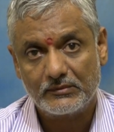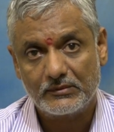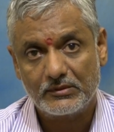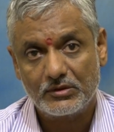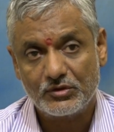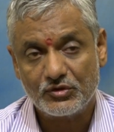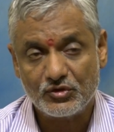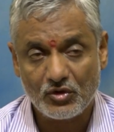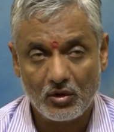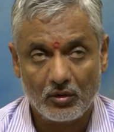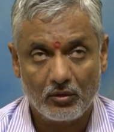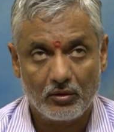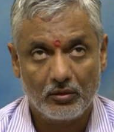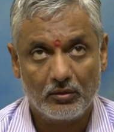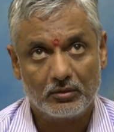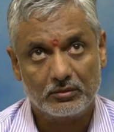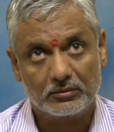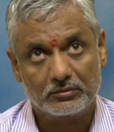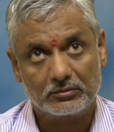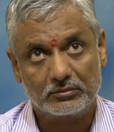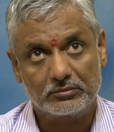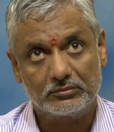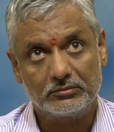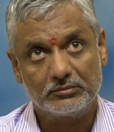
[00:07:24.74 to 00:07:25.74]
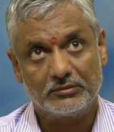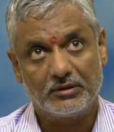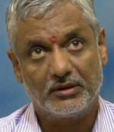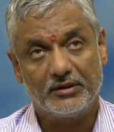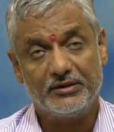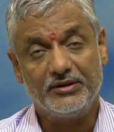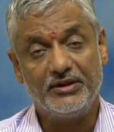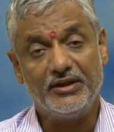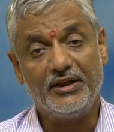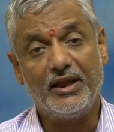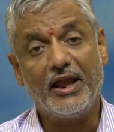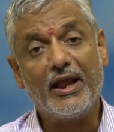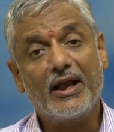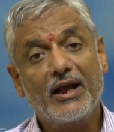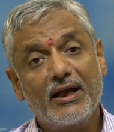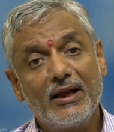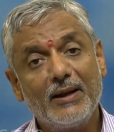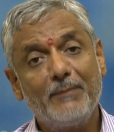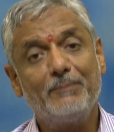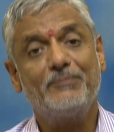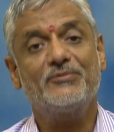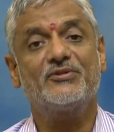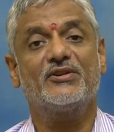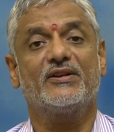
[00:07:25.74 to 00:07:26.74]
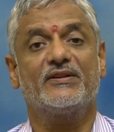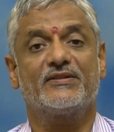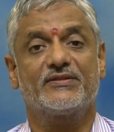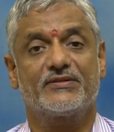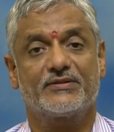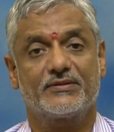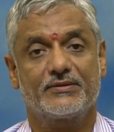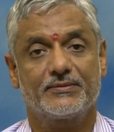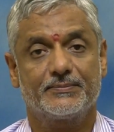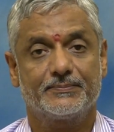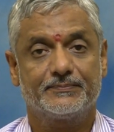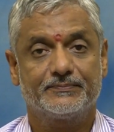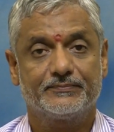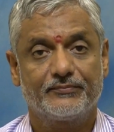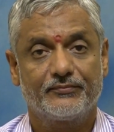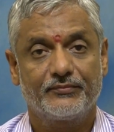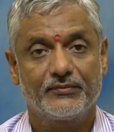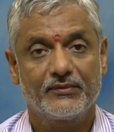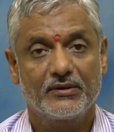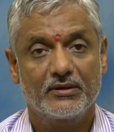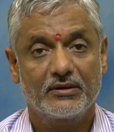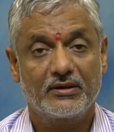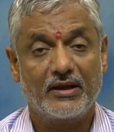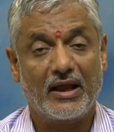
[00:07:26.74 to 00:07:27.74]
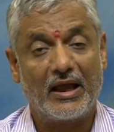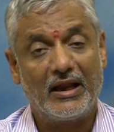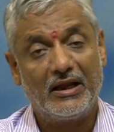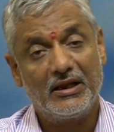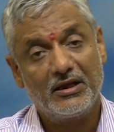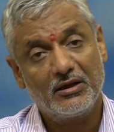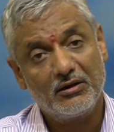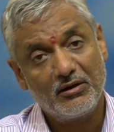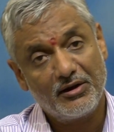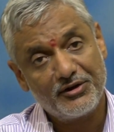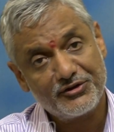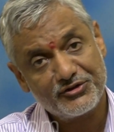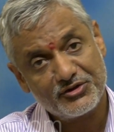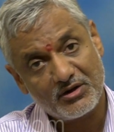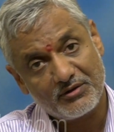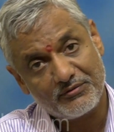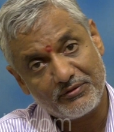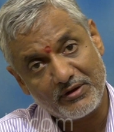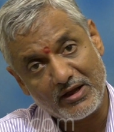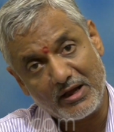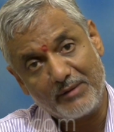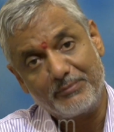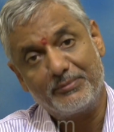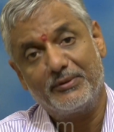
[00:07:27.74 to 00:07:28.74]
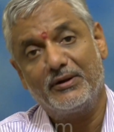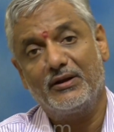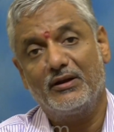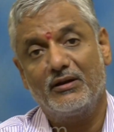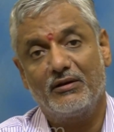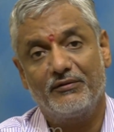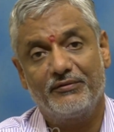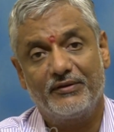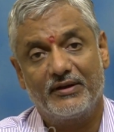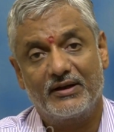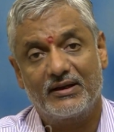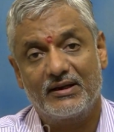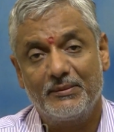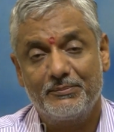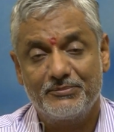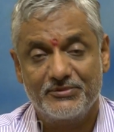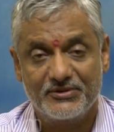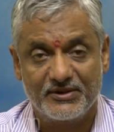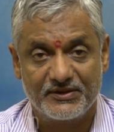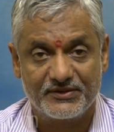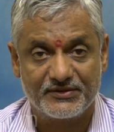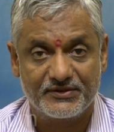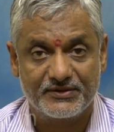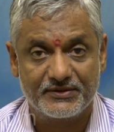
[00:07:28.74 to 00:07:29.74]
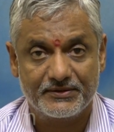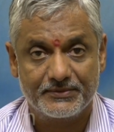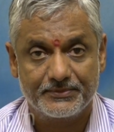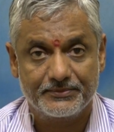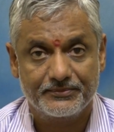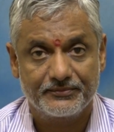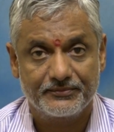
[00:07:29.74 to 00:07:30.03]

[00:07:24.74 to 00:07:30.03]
So, the eclipses, calculation of happening of eclipses